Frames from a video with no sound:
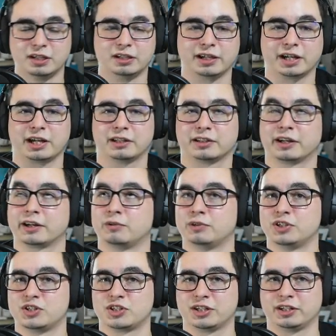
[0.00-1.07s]
Like I
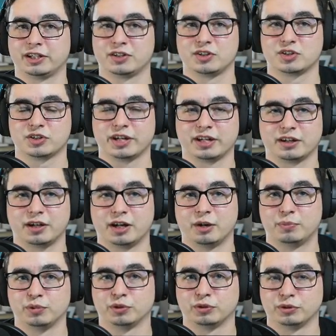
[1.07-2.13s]
wouldn't say like this is like an
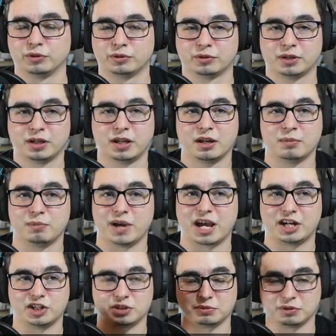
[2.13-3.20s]
upper
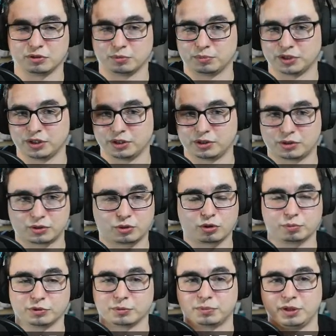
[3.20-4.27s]
management or big
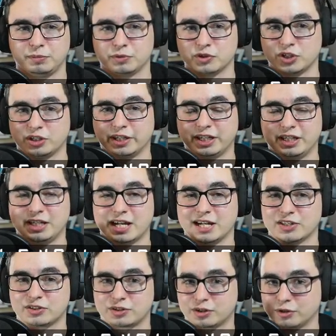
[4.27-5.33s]
corporate people saying like,
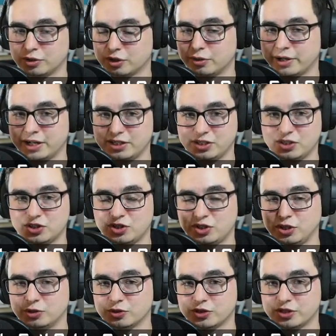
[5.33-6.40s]
yes, go ahead and
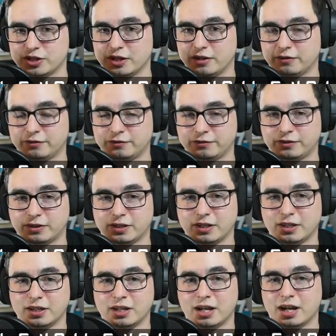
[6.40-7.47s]
steal stuff
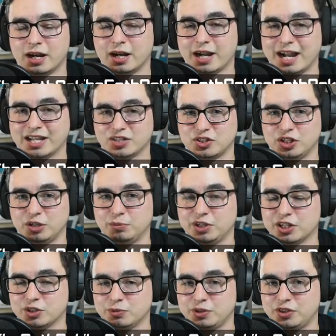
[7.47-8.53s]
as needed
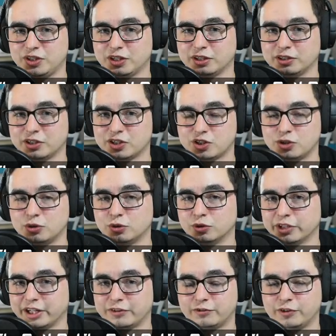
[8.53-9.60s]
because we think it looks cool, and
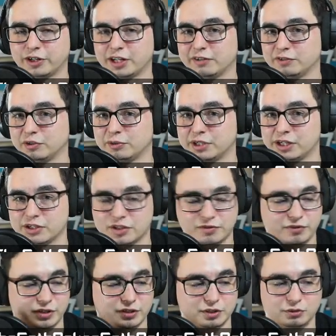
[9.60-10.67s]
like fuck everyone else,
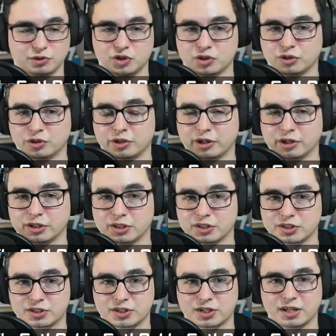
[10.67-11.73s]
fuck the original
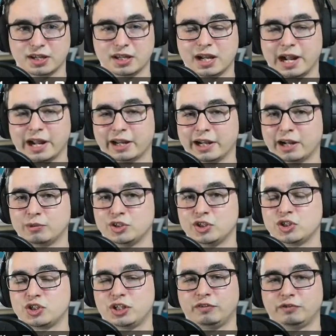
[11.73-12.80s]
artist. I would
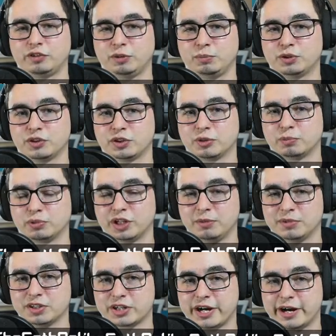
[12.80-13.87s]
chiefly put the blame
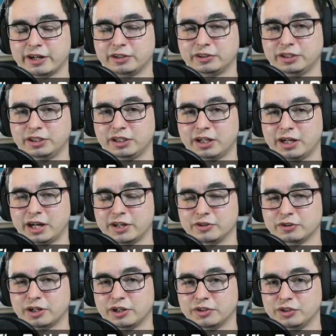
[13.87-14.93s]
entirely
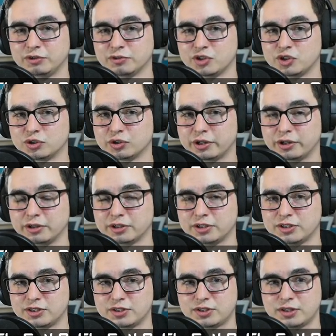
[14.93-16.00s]
either on the original
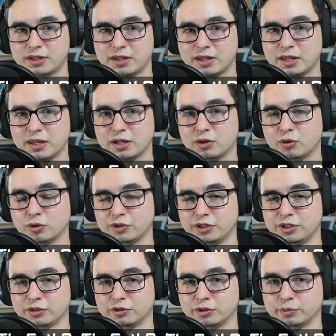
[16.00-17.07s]
artist or
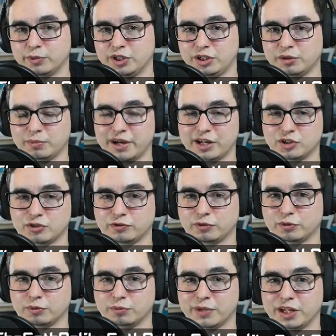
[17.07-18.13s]
the immediate manager
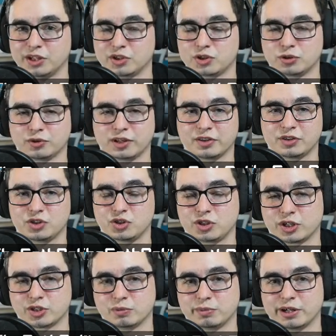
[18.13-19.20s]
for making sure that these
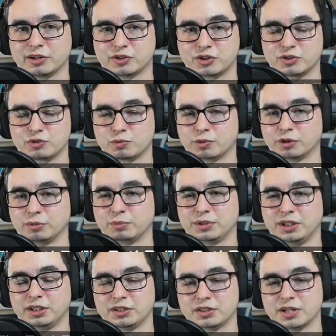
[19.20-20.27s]
checks and balances weren't
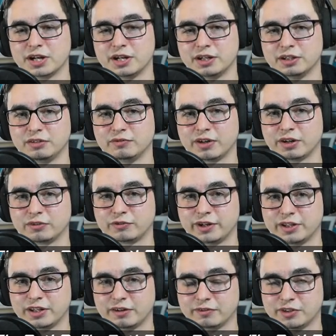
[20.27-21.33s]
being done and
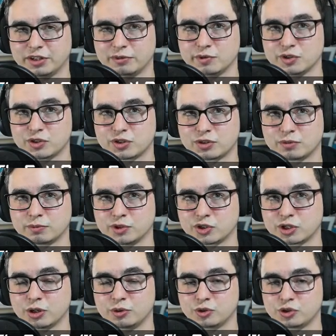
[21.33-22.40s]
verifying that everything was
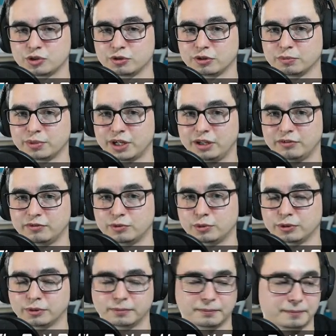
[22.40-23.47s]
kosher and paid
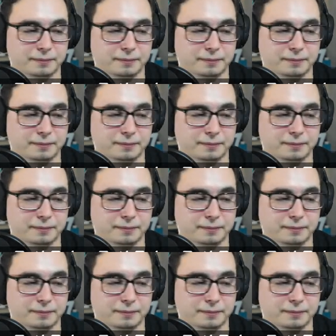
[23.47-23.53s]
for.